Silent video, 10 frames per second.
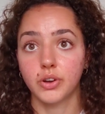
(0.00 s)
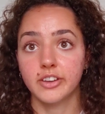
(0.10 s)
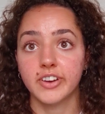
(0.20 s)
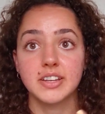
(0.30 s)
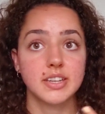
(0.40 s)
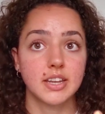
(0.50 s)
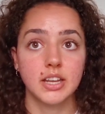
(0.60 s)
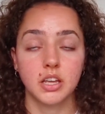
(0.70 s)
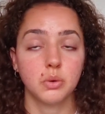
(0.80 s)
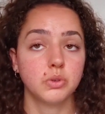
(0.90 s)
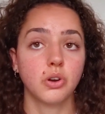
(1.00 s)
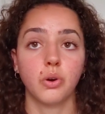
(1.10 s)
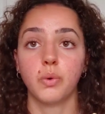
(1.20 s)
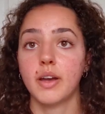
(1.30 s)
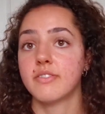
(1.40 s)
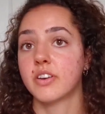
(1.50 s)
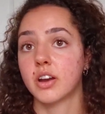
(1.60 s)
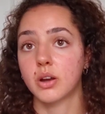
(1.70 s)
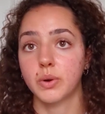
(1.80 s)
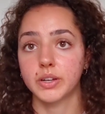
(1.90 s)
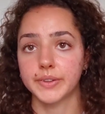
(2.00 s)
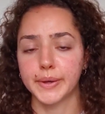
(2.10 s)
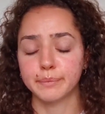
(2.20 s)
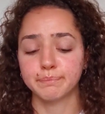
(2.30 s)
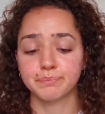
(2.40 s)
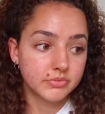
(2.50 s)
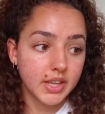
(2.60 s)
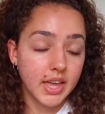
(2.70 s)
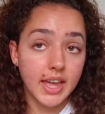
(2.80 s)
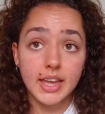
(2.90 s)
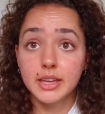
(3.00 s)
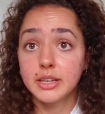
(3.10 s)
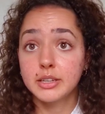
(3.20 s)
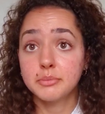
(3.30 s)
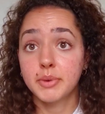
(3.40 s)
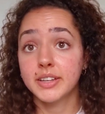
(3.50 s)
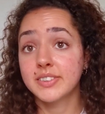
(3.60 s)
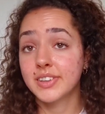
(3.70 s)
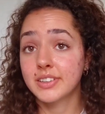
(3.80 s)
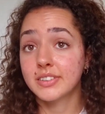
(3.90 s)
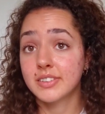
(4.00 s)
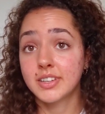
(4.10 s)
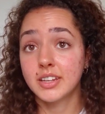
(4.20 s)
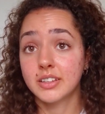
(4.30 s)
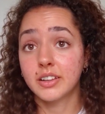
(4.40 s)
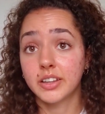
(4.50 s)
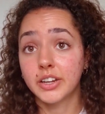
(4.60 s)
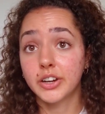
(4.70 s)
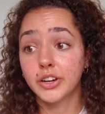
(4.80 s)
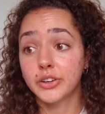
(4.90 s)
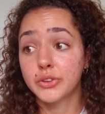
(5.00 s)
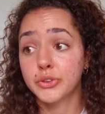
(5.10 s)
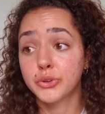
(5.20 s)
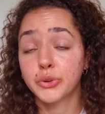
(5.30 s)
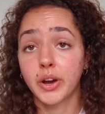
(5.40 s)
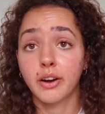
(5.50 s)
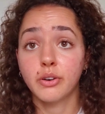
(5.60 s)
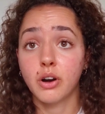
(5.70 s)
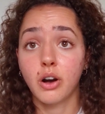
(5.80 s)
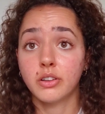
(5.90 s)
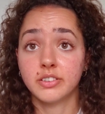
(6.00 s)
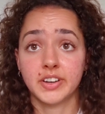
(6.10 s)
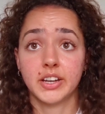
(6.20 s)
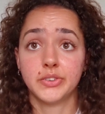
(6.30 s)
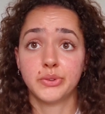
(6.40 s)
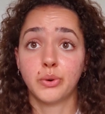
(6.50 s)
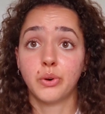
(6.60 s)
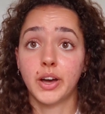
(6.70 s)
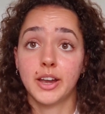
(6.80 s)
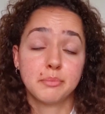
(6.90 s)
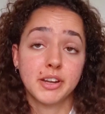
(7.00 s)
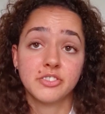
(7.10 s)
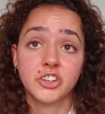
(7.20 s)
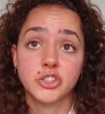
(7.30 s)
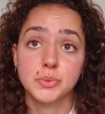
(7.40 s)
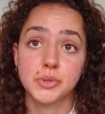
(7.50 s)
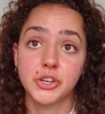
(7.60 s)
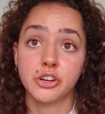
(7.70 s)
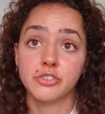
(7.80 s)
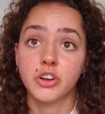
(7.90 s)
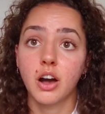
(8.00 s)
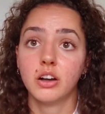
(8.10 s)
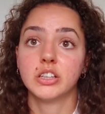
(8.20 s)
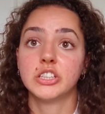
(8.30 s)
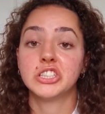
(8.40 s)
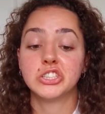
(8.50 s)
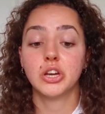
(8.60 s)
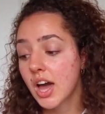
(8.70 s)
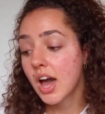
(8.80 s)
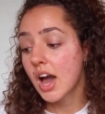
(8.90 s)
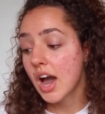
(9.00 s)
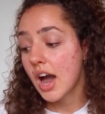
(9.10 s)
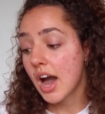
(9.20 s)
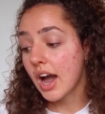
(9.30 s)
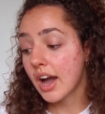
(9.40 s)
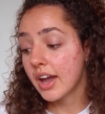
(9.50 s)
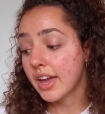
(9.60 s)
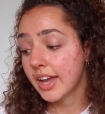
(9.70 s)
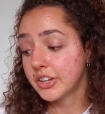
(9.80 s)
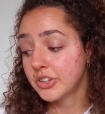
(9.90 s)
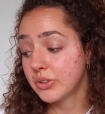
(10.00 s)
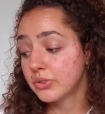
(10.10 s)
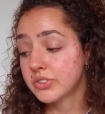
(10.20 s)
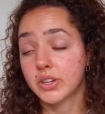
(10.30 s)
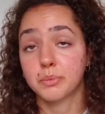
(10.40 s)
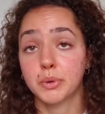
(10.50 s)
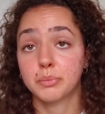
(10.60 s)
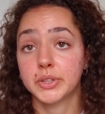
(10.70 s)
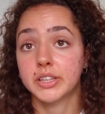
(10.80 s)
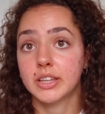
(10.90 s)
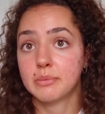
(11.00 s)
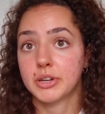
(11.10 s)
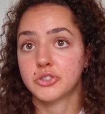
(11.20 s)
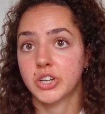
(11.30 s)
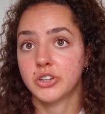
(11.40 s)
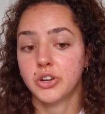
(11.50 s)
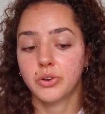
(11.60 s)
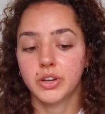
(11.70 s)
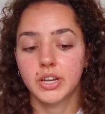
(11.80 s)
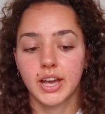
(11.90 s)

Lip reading: If I did, it would go away very quickly. And my skin stayed clear throughout all of high school and my freshman year of college. I had used up completely my Tretinoin.